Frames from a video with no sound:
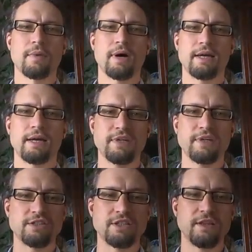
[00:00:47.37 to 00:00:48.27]
My
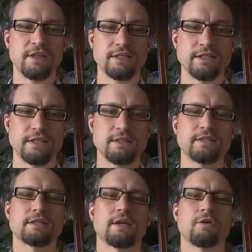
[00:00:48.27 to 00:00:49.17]
PhD
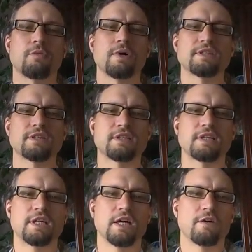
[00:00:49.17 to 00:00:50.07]
thesis was a
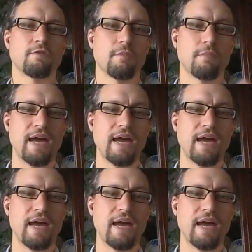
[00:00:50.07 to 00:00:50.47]
study of